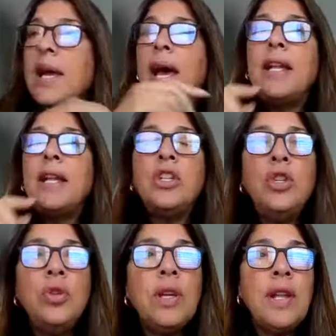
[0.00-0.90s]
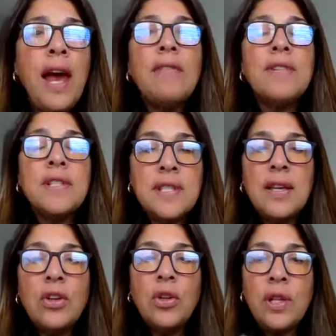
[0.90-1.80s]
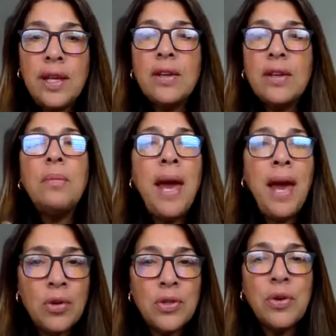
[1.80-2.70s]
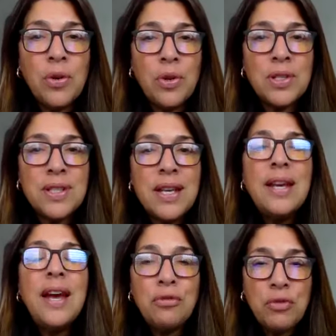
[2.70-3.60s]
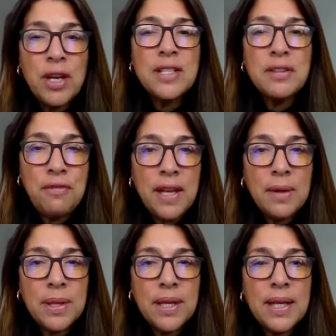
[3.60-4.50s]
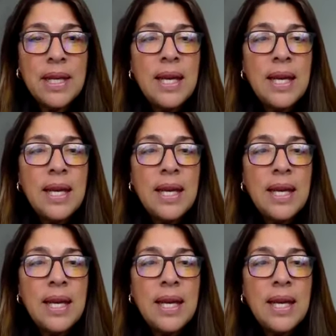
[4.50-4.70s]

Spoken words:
and you can have a single income household and raise a family.